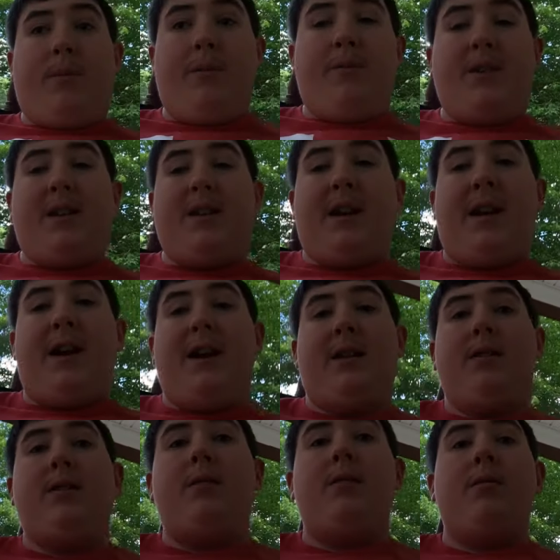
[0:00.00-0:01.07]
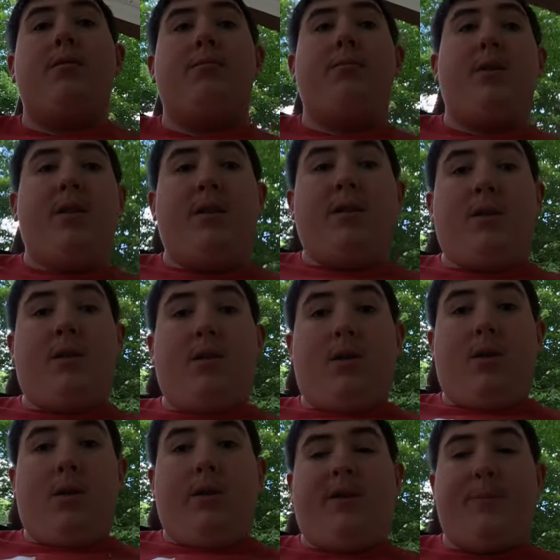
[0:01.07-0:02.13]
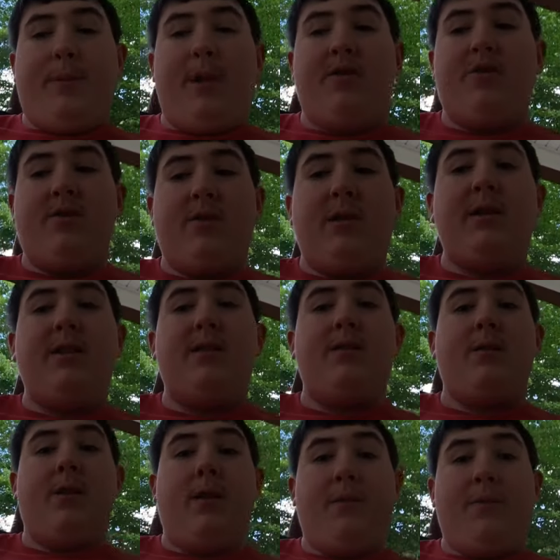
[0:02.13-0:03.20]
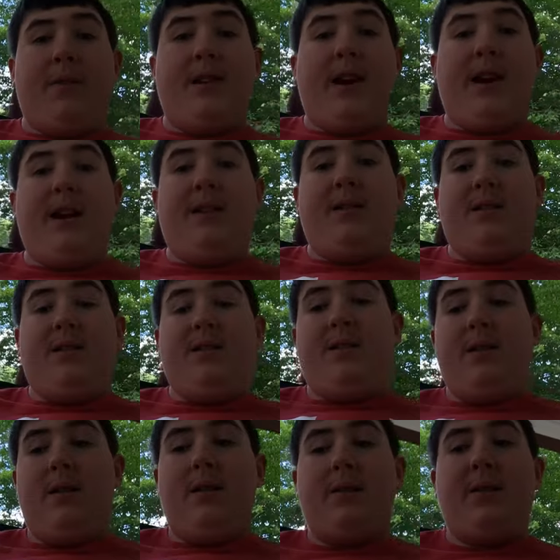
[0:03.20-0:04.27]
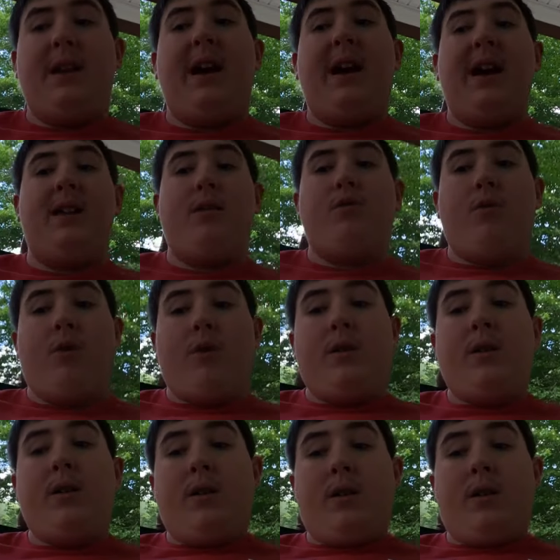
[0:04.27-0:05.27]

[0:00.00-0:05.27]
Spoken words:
of any kind, but especially of the kind that I had at work,